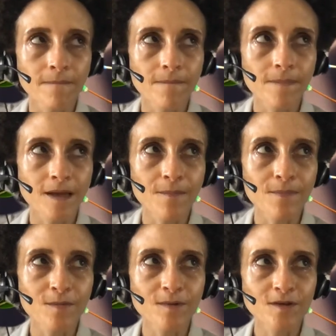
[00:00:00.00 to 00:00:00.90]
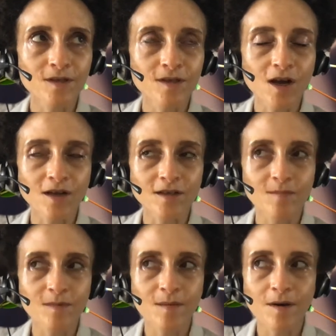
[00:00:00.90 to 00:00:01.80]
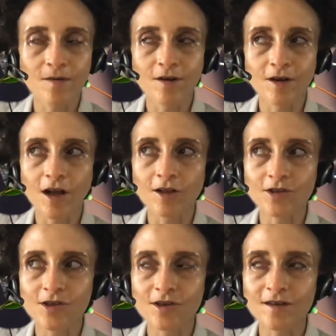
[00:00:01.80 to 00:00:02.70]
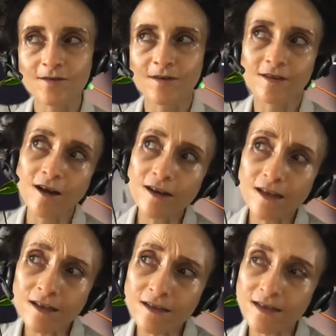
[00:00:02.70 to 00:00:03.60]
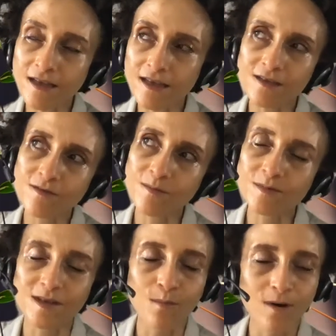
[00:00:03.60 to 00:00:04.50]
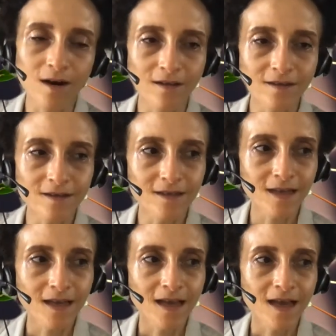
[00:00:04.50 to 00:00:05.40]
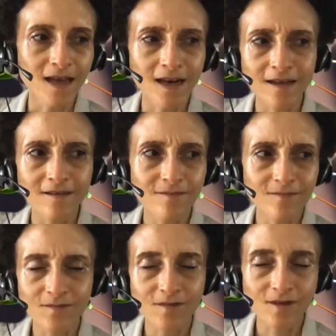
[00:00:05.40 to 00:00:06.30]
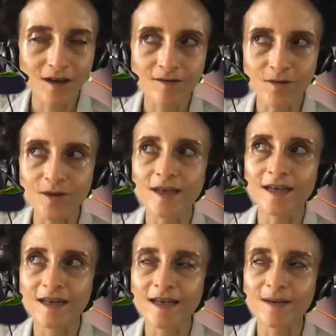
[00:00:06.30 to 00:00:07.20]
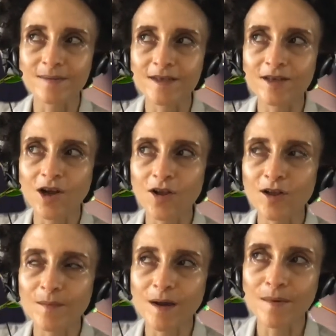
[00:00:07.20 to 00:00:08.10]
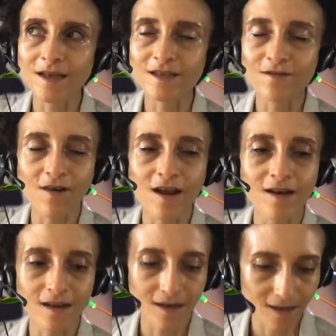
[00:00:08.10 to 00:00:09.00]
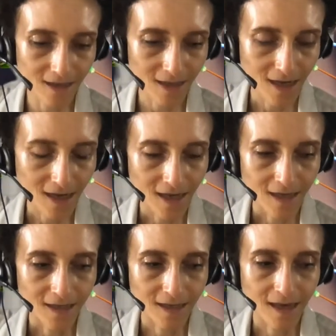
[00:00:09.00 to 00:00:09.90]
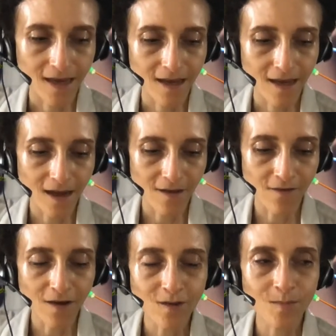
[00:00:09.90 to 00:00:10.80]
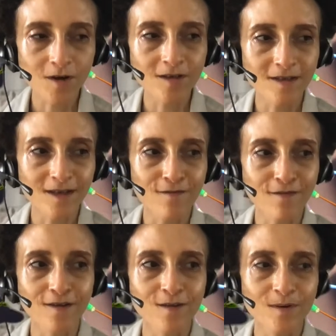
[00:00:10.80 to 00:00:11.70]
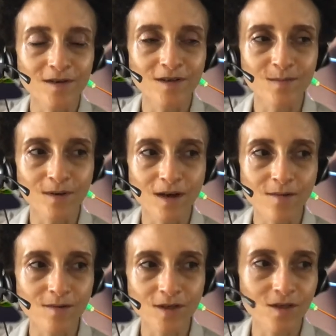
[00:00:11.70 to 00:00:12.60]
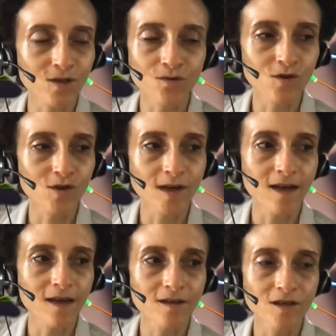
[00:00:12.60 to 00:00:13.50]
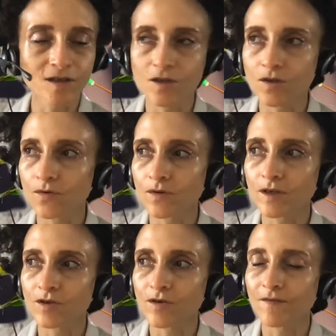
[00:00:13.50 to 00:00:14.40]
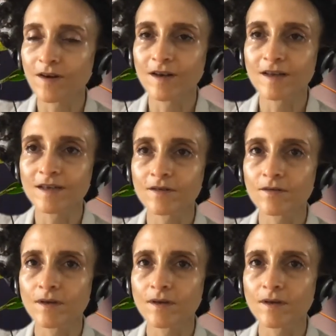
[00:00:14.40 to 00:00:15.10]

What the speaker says: get people to talk to me about their culture. So I thought, he looks like he's from somewhere else. And I thought, okay. And I kept calling my best friend and saying, I found the person, I found the person. But I was just too shy, just too introverted to